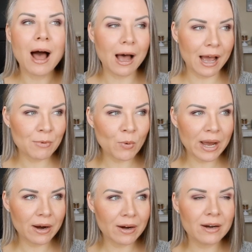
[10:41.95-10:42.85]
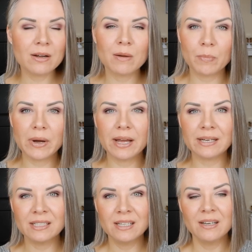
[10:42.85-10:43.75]
I'm aware,
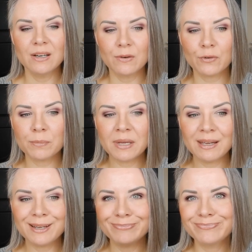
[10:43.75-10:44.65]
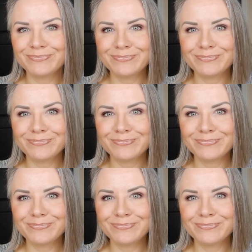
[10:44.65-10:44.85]
but for me,